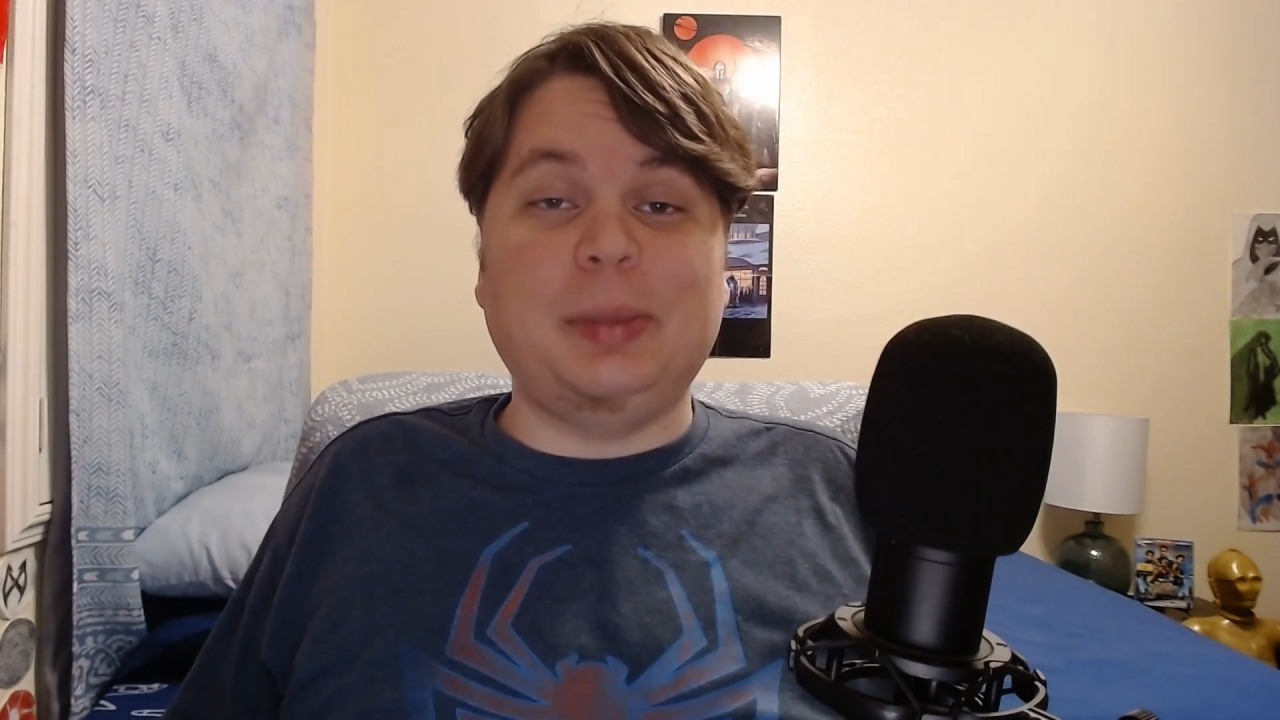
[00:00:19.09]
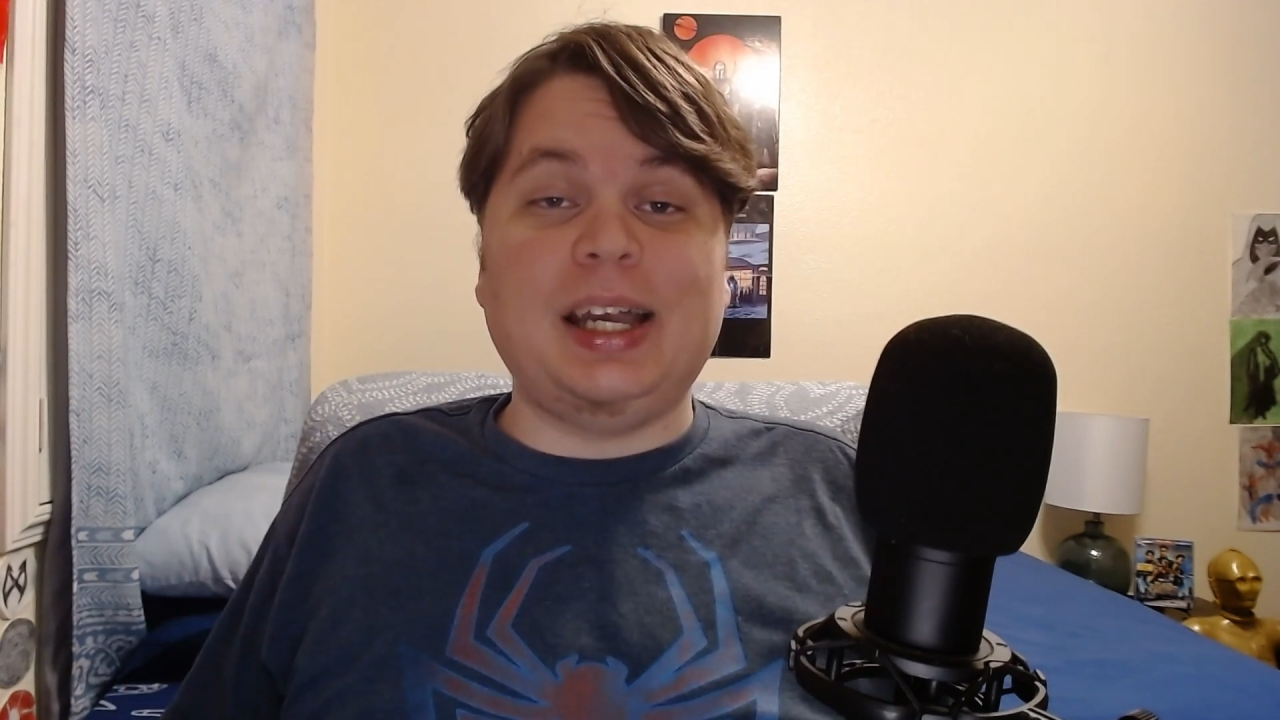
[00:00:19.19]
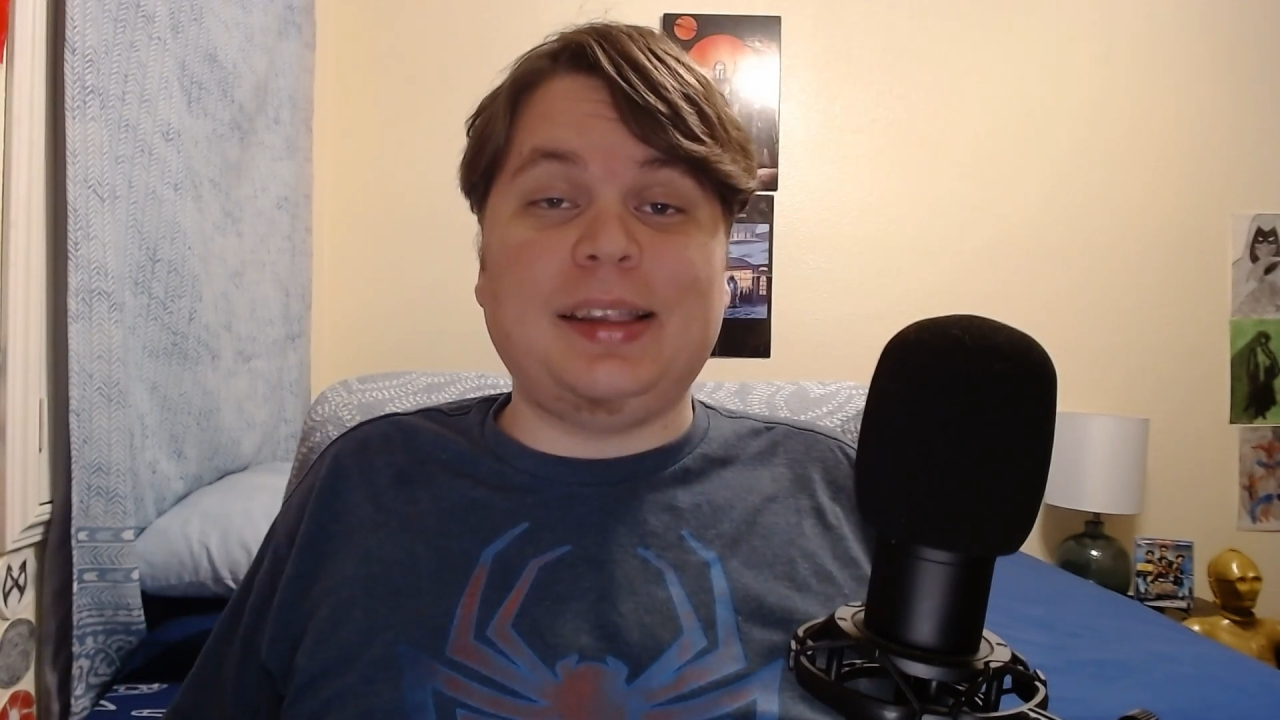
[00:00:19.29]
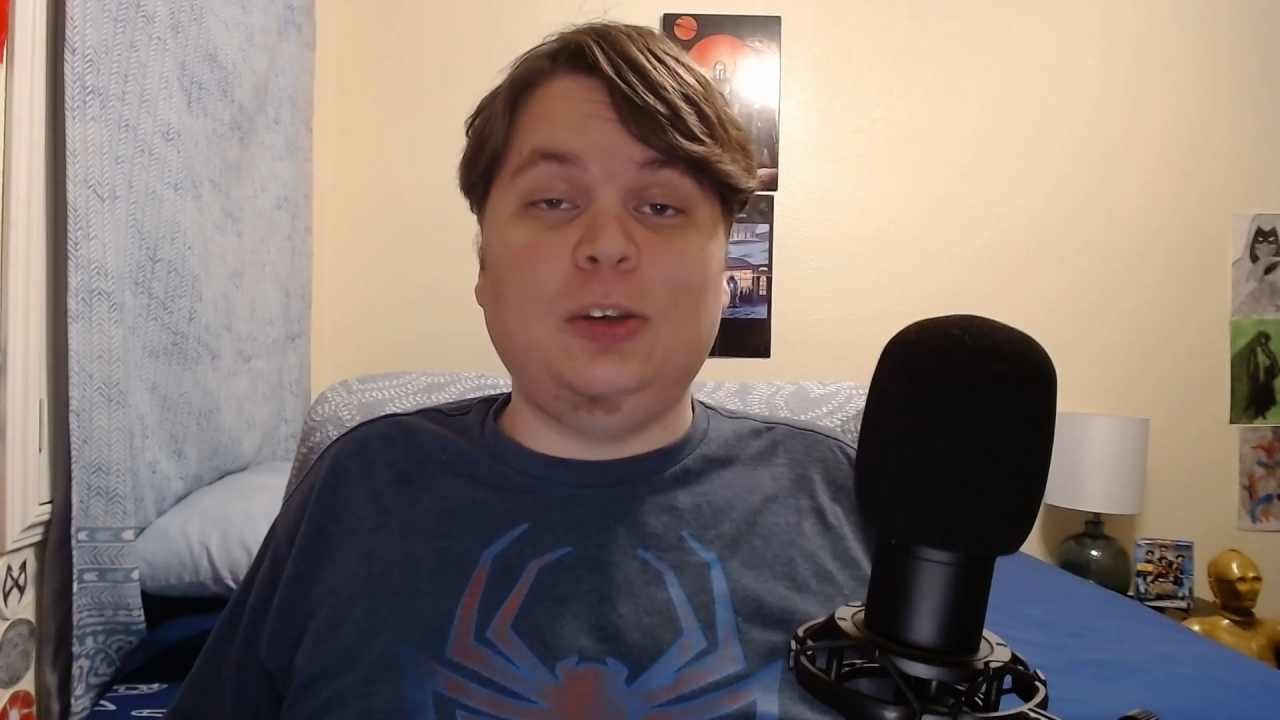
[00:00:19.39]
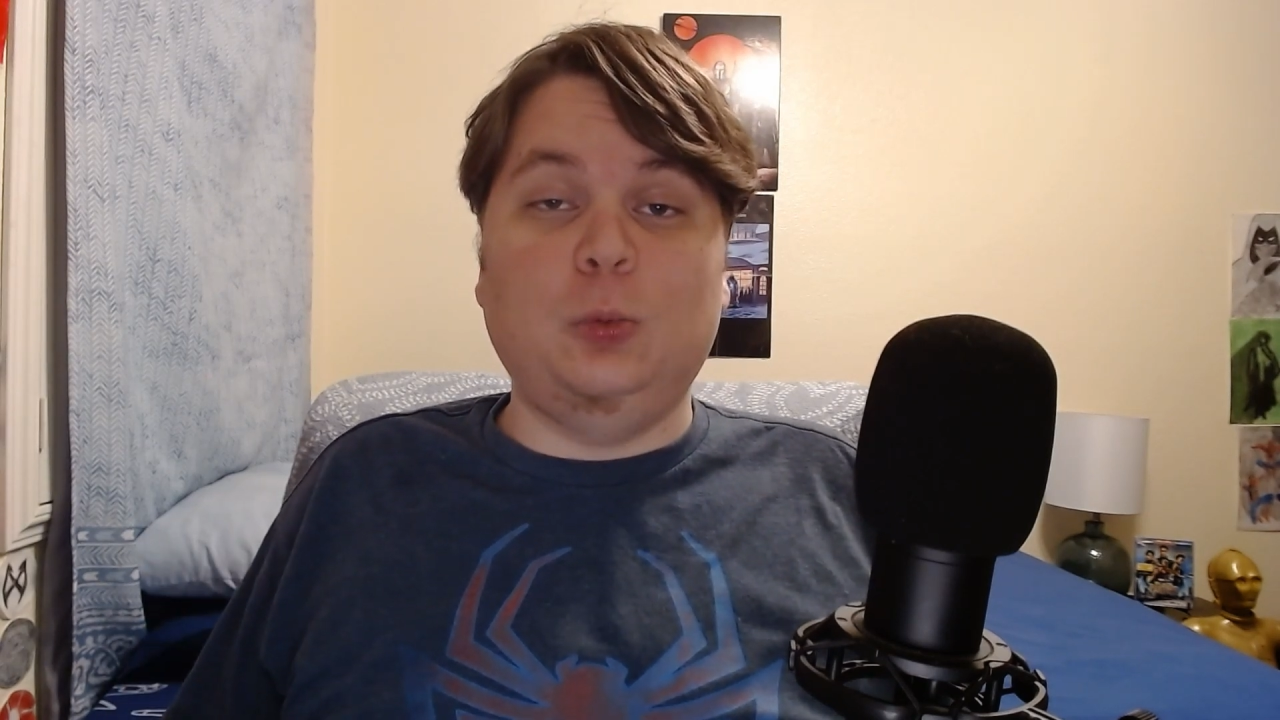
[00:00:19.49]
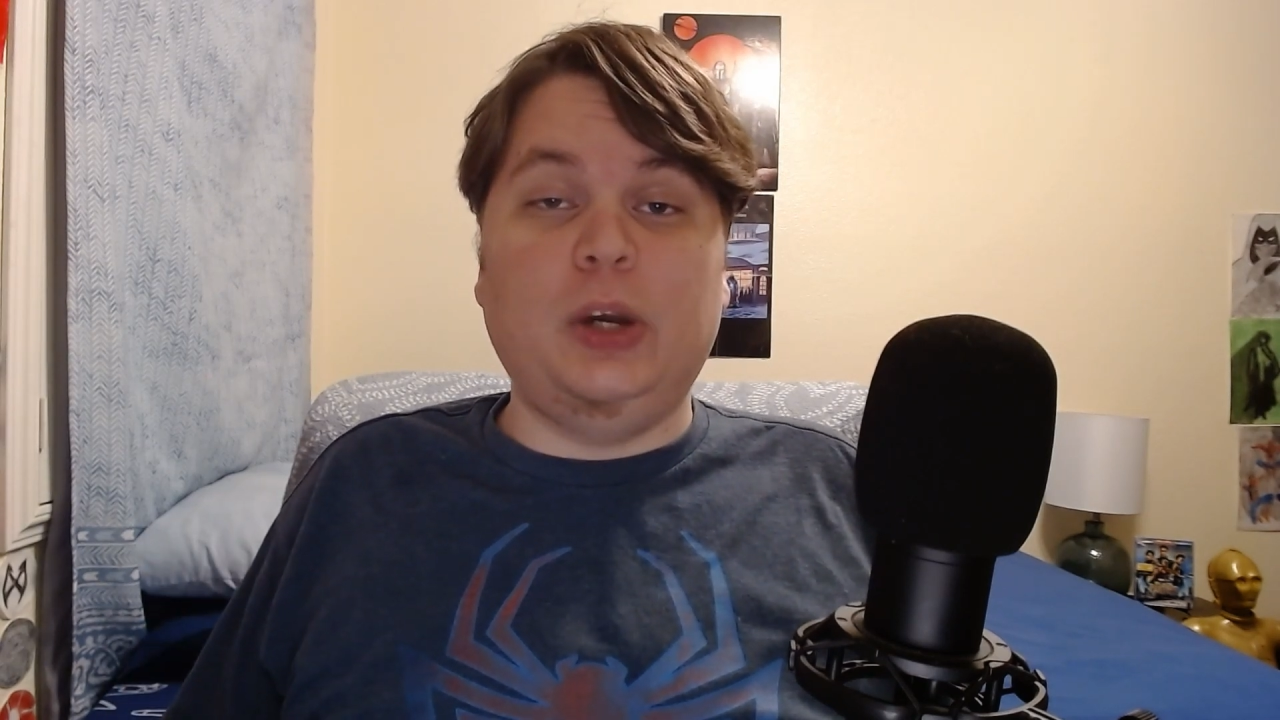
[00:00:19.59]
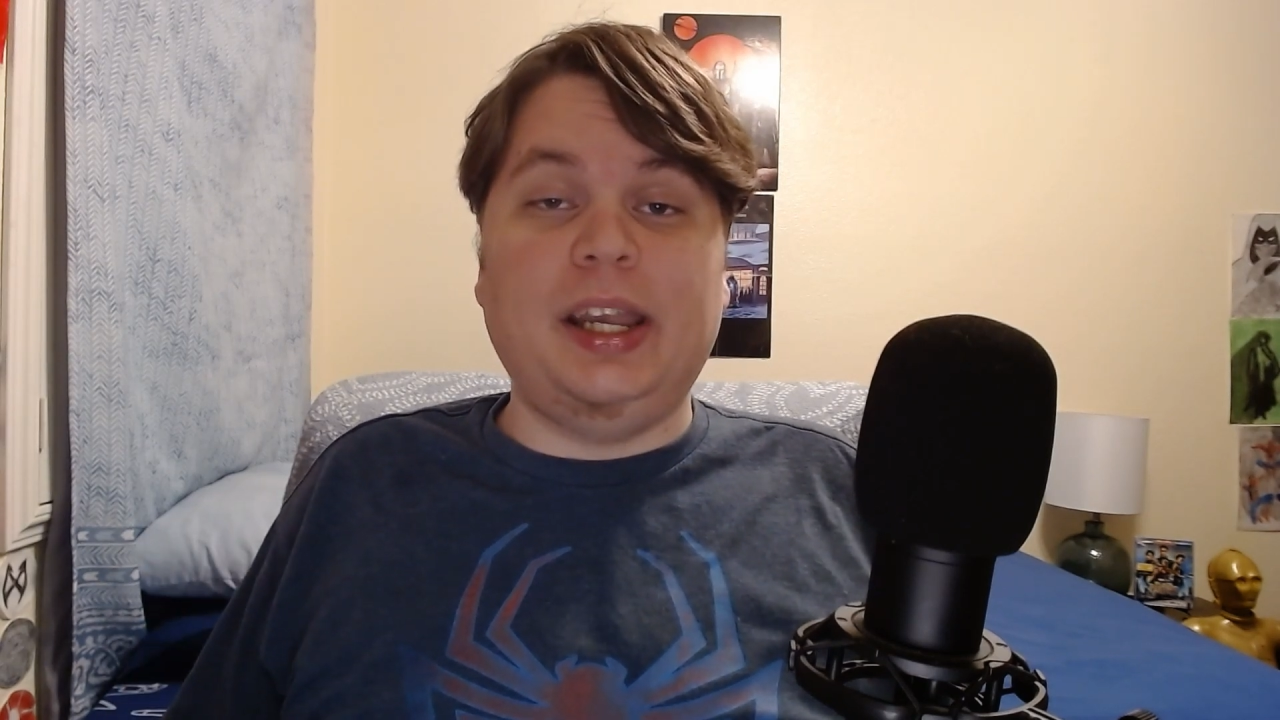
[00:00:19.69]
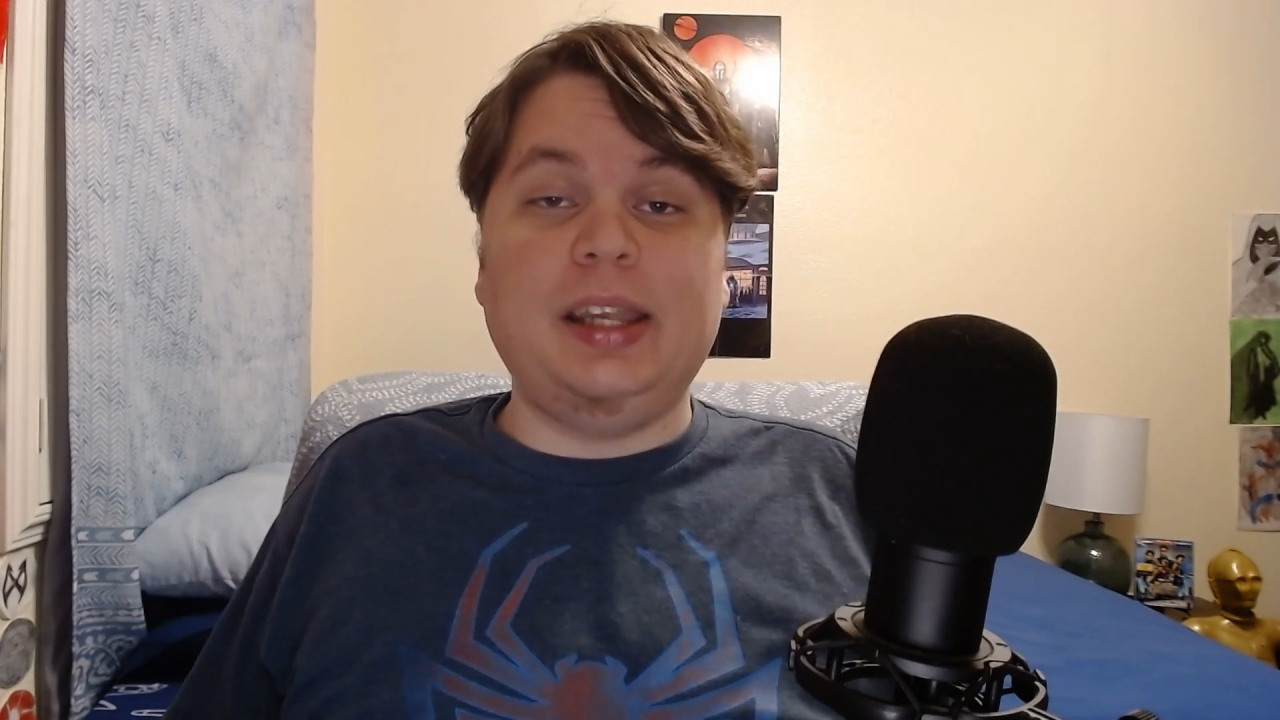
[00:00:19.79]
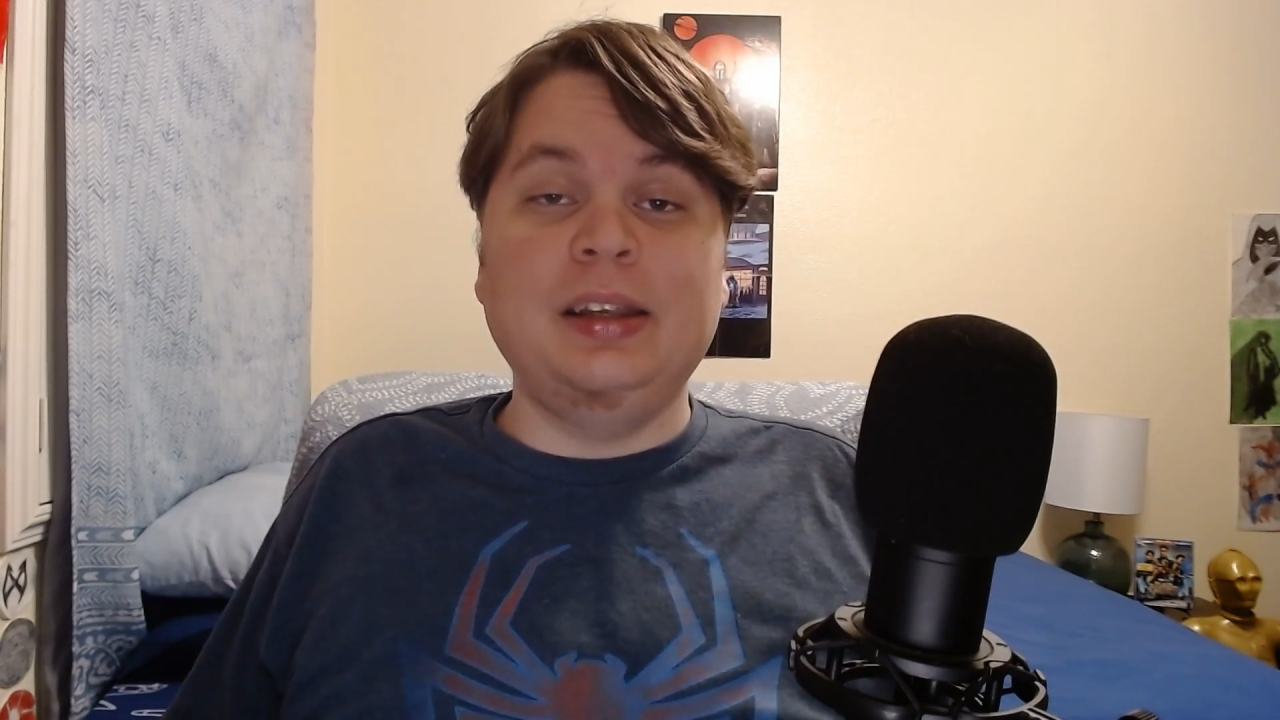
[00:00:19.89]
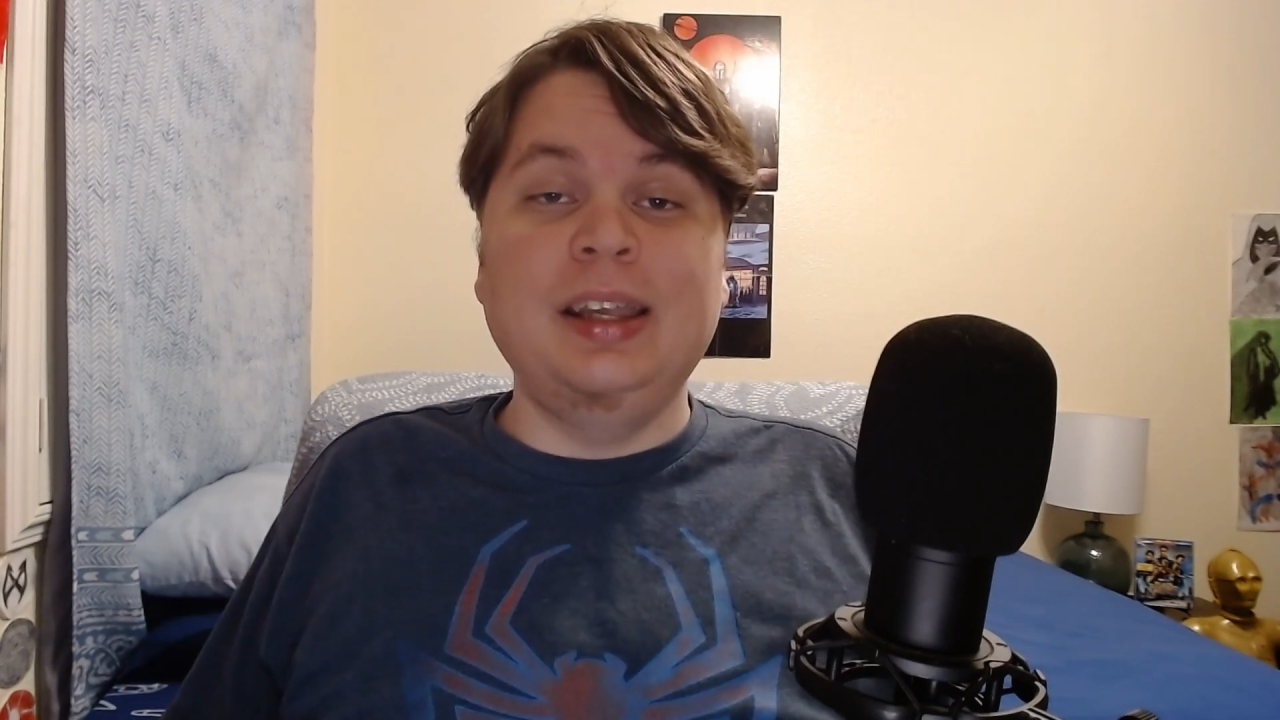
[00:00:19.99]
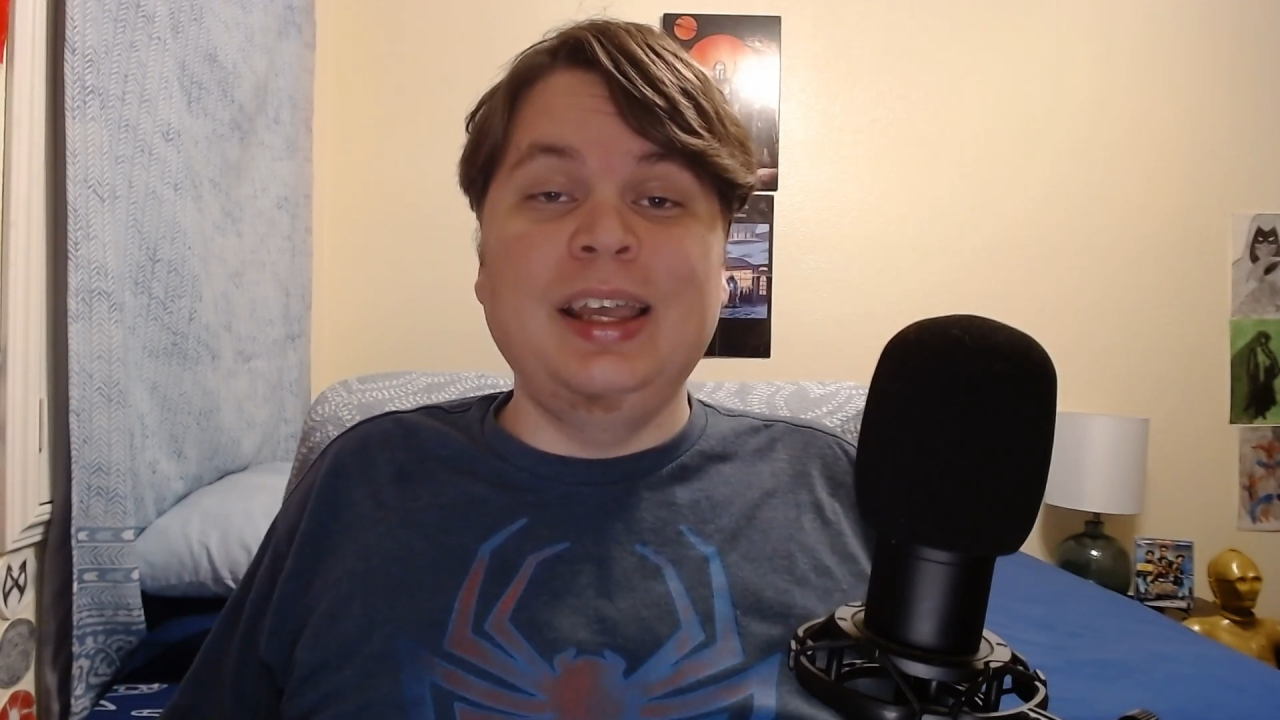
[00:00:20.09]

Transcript: passed away,